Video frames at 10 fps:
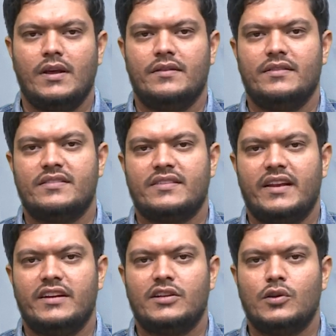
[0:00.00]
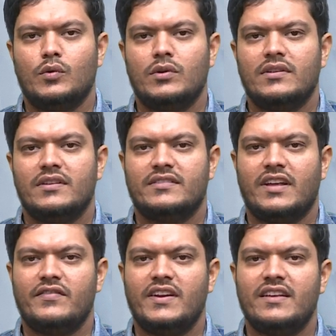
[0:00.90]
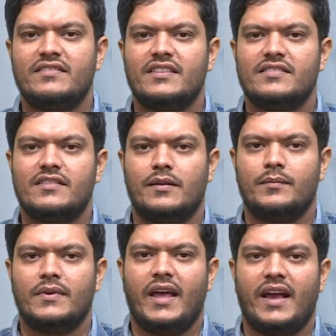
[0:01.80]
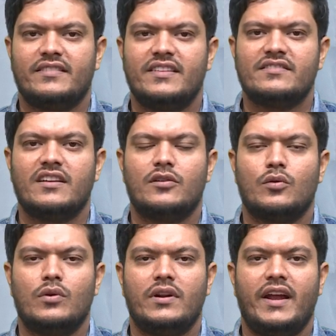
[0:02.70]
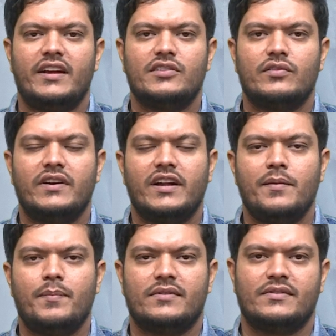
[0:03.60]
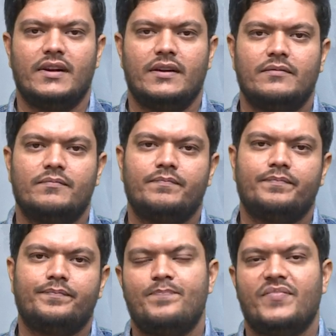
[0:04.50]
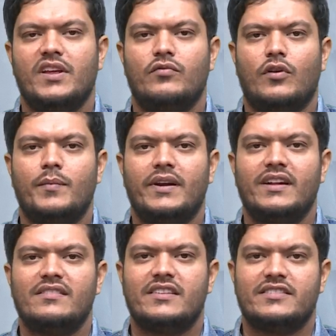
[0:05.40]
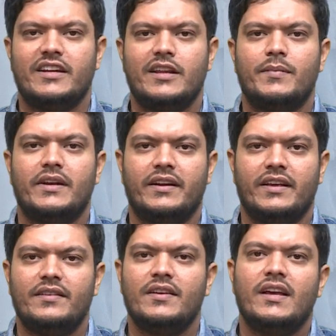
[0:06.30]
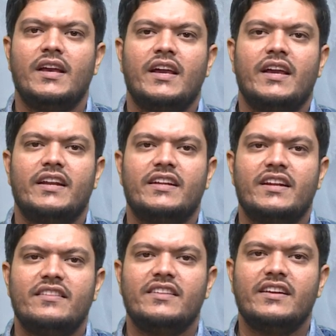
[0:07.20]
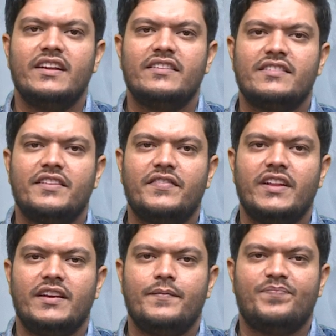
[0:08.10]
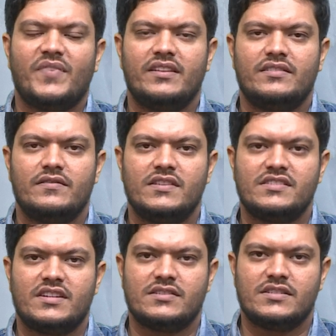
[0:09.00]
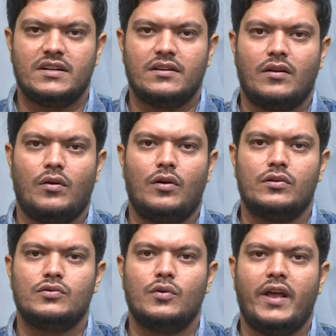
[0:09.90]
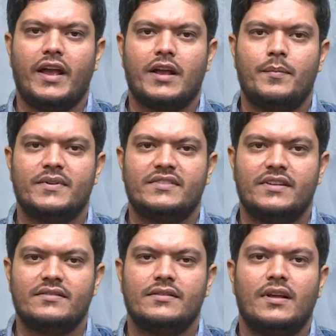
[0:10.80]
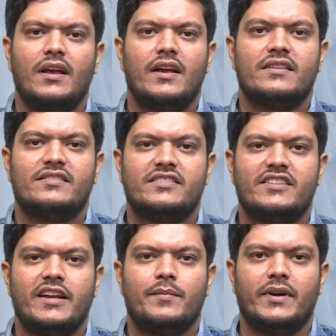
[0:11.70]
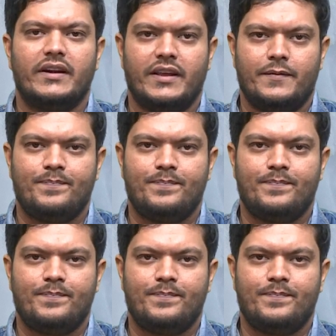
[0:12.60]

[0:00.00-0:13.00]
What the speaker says: This can include surveillance system, access control and security personnel. Environmental sustainability. Increasingly, safety in civil structure also encompasses sustainability,